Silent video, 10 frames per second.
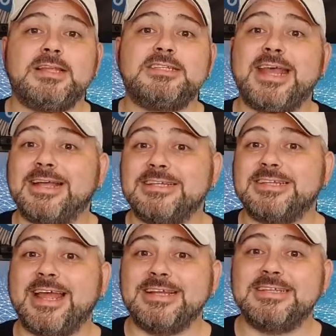
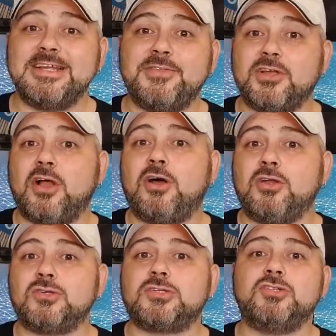Seconds later, the car
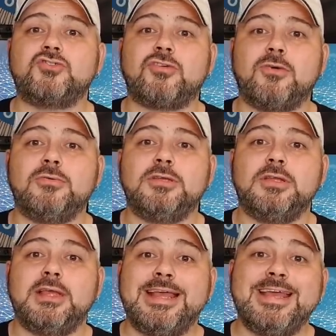lost control,
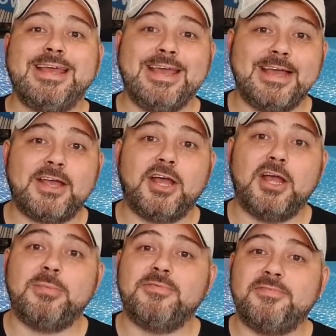hit a
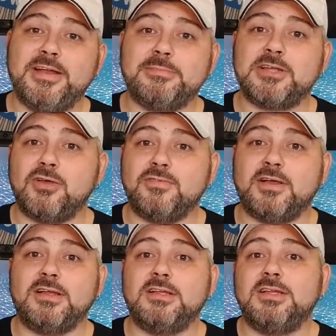curb and flipped
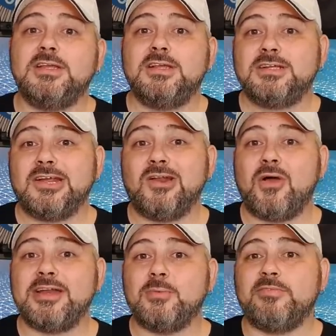over,
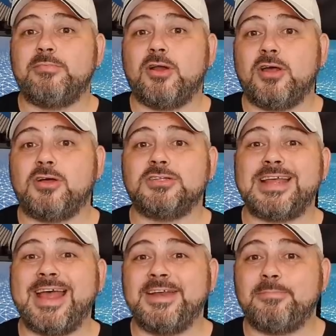colliding with bollards
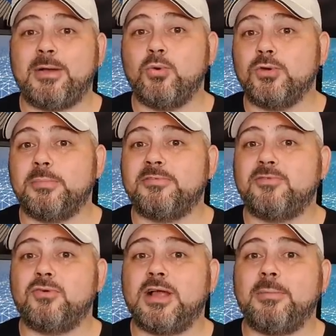and a boulder
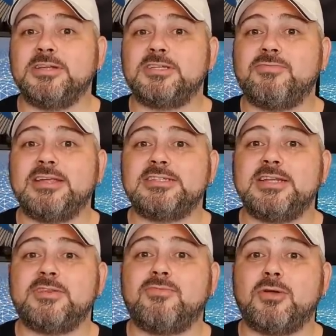before coming to rest
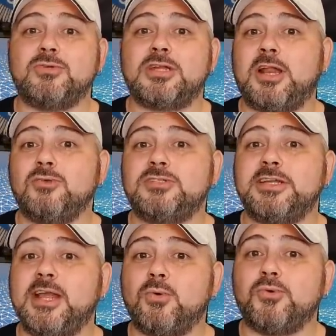in the road close to
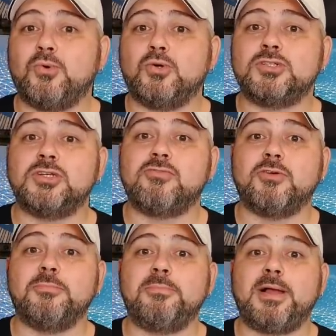the old horse and
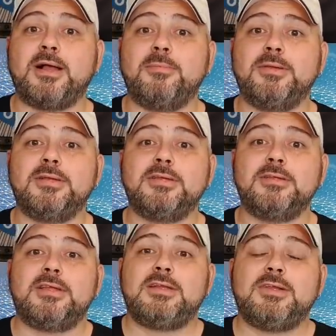groom pub.
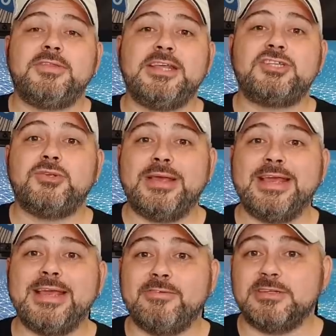But the issue
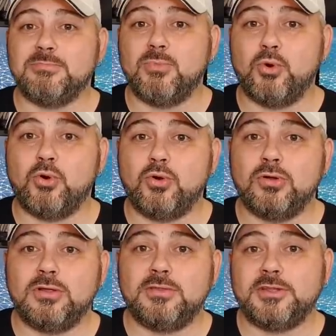here is more
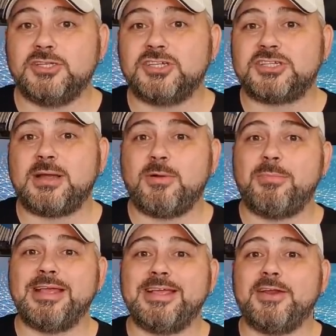than just someone
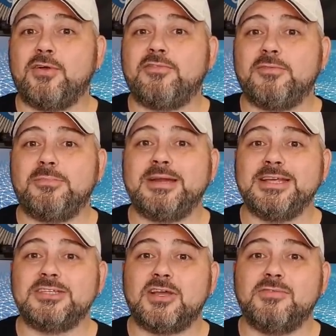making off from
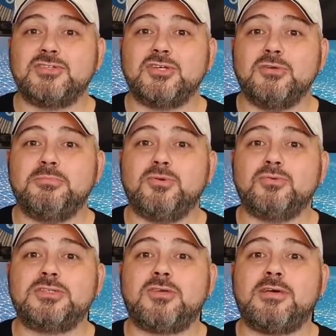police over two
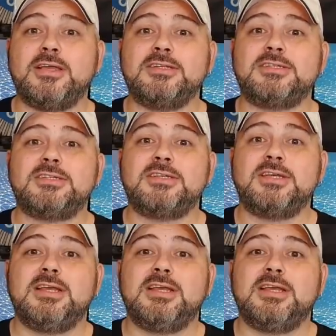bald tyres.